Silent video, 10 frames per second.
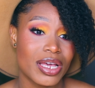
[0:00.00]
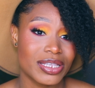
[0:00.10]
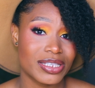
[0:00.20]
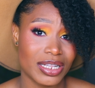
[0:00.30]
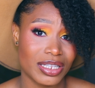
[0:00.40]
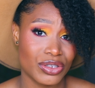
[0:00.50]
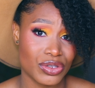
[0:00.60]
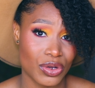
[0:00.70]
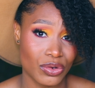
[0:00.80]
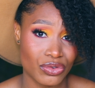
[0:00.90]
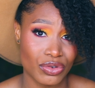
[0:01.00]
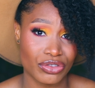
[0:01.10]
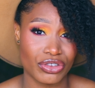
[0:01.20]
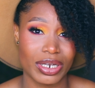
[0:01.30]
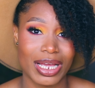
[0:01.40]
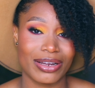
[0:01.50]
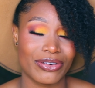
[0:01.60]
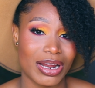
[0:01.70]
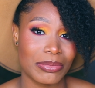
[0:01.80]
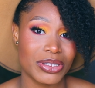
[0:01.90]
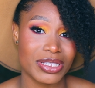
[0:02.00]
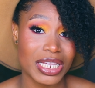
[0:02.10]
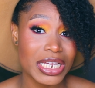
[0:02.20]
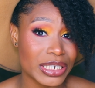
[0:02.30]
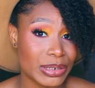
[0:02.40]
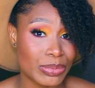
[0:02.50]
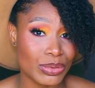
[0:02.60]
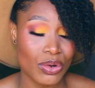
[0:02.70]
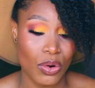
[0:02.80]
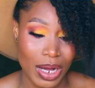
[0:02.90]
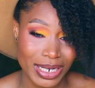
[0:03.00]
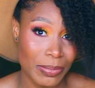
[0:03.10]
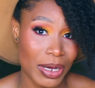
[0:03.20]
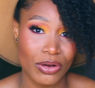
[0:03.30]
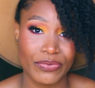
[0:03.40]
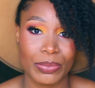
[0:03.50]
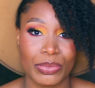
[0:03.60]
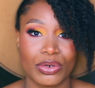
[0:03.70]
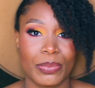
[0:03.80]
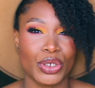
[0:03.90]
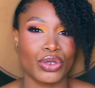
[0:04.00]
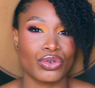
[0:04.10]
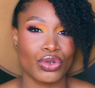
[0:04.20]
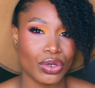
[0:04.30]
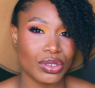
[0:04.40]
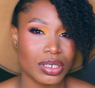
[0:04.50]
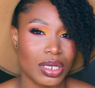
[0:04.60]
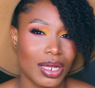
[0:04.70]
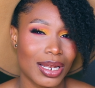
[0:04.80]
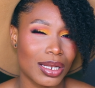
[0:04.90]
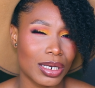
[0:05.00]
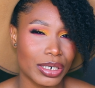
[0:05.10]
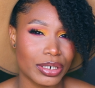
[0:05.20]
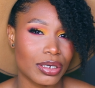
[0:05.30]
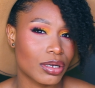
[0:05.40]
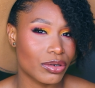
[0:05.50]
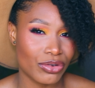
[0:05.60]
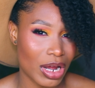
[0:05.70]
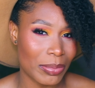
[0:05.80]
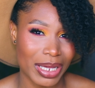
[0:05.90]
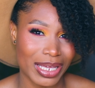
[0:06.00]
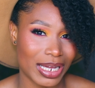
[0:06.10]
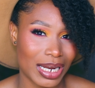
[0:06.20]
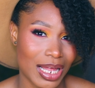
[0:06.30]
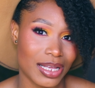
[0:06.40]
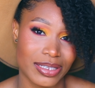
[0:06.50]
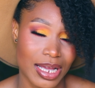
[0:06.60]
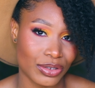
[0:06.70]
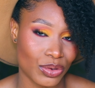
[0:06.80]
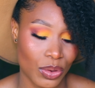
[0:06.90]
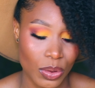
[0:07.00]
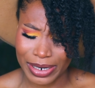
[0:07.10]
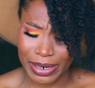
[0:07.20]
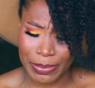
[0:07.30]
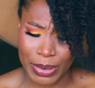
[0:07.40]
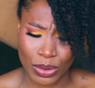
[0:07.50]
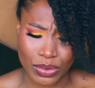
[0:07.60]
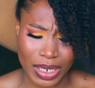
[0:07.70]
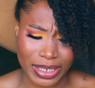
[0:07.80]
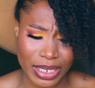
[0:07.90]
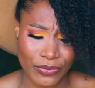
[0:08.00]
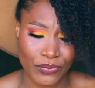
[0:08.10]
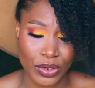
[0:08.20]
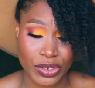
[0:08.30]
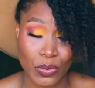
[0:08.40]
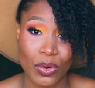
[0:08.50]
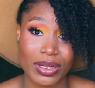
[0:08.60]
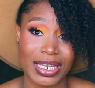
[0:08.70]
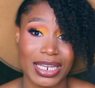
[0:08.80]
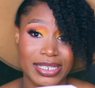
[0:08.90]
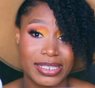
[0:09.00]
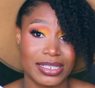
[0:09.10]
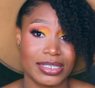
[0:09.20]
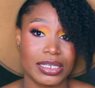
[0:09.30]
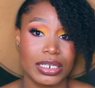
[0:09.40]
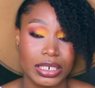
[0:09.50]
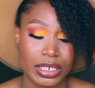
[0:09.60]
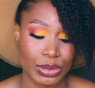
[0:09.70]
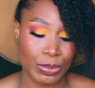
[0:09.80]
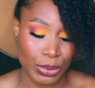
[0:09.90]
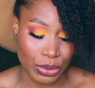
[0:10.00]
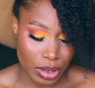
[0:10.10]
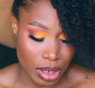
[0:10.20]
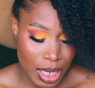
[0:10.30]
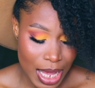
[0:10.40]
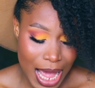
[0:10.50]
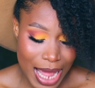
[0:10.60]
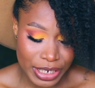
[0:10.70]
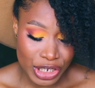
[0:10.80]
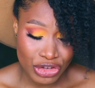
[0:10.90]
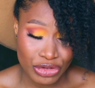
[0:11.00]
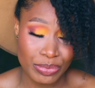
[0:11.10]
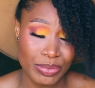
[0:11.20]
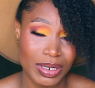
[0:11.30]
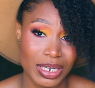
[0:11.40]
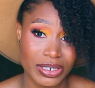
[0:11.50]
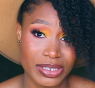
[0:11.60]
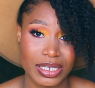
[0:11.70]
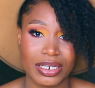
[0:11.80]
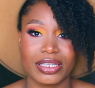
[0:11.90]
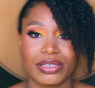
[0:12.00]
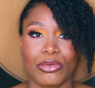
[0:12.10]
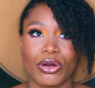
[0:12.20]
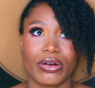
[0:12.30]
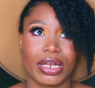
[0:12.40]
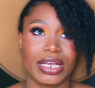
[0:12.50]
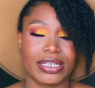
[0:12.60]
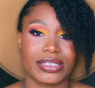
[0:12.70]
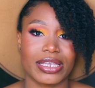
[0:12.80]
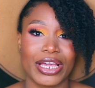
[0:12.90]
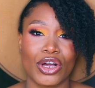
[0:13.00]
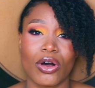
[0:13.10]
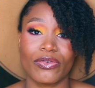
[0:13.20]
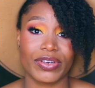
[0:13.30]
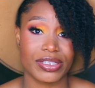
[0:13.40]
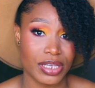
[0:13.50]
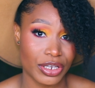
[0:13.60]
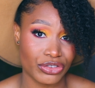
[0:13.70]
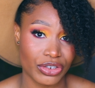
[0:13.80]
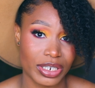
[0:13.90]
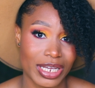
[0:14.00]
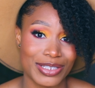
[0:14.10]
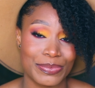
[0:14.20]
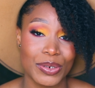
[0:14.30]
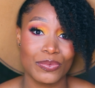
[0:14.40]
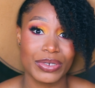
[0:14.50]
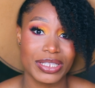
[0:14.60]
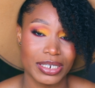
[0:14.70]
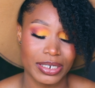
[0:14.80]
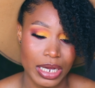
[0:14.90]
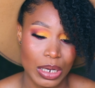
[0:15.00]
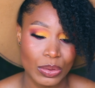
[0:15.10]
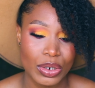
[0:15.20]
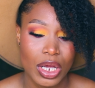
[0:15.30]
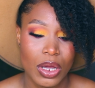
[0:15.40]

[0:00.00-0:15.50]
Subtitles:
sentence construction and grammars in the book or at the back of the book, but you don't learn grammar in class at all. There are about, I think, 41 lessons in this book, and each lesson is more or less a conversation that is being written down.